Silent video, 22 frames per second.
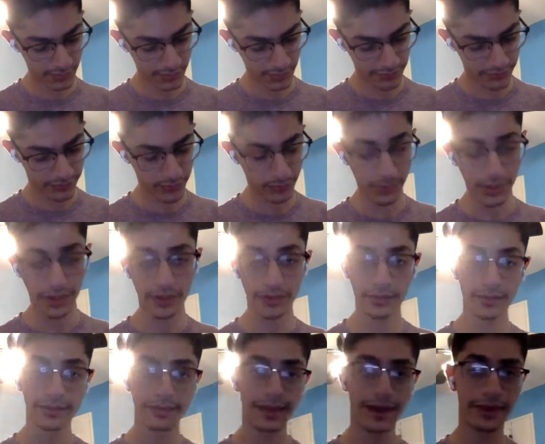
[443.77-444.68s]
if you
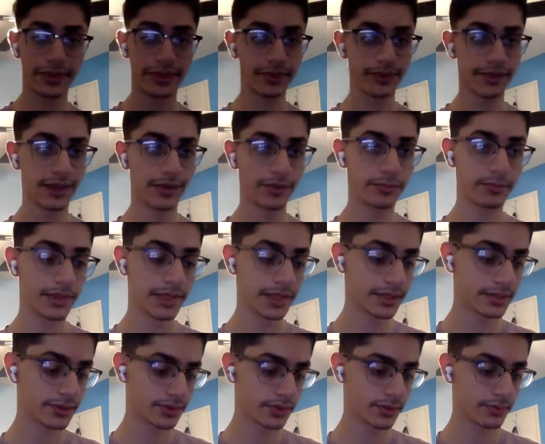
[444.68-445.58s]
want, I think that would
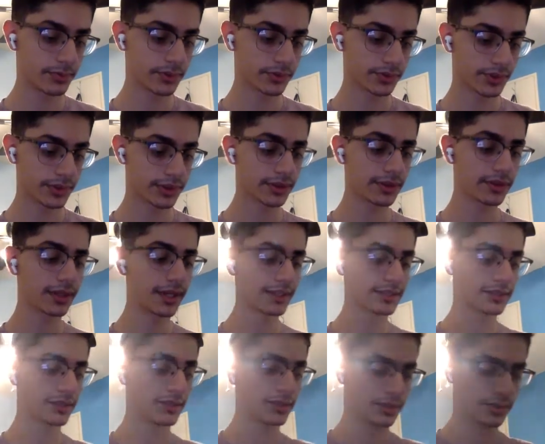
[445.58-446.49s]
make your building
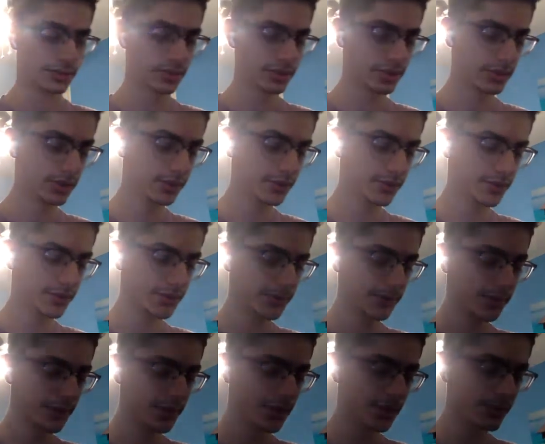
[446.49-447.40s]
last longer also.
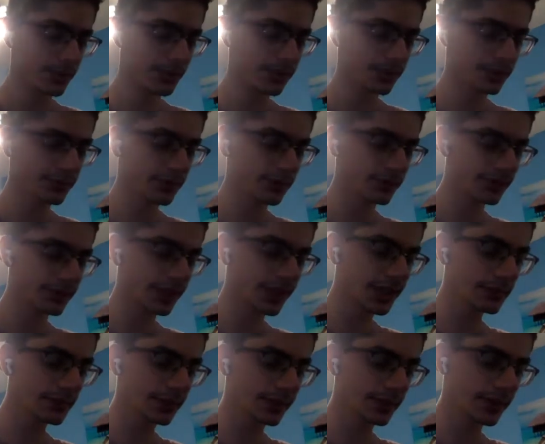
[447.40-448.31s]
Because if you use
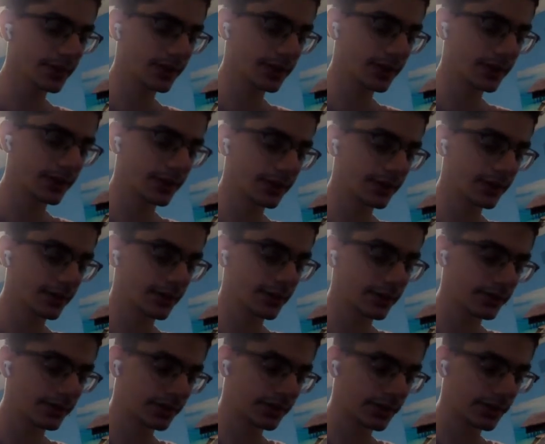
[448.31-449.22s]
tape,
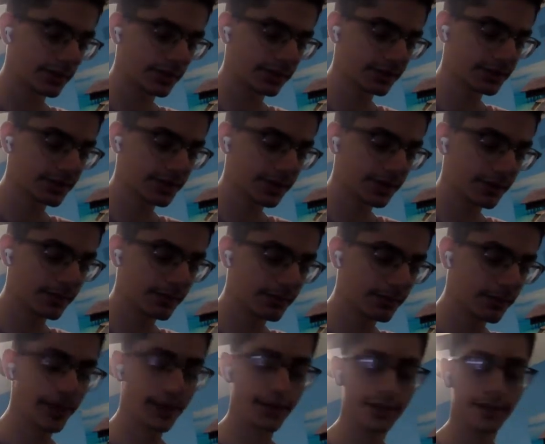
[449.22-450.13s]
it's going to
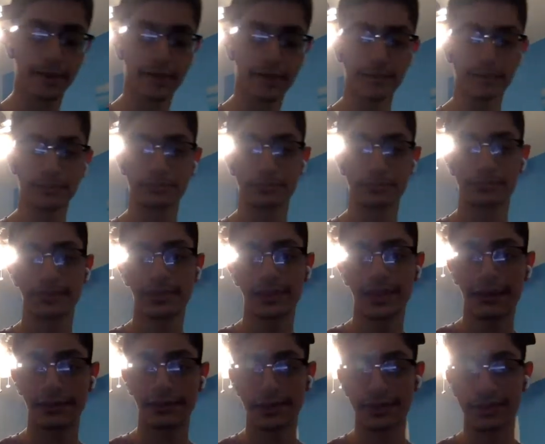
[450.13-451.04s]
break
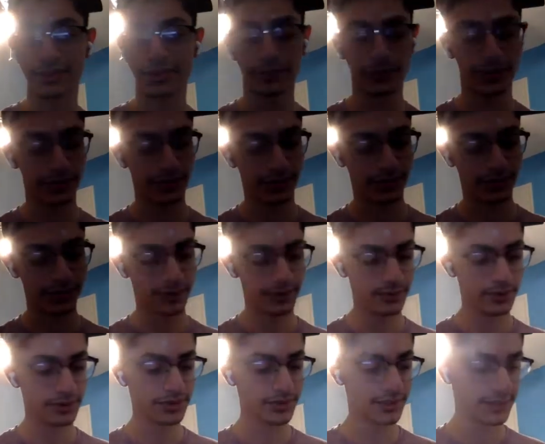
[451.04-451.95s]
after someone
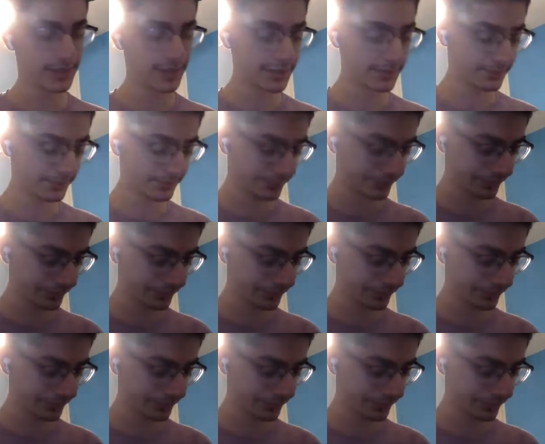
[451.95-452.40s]
uses it.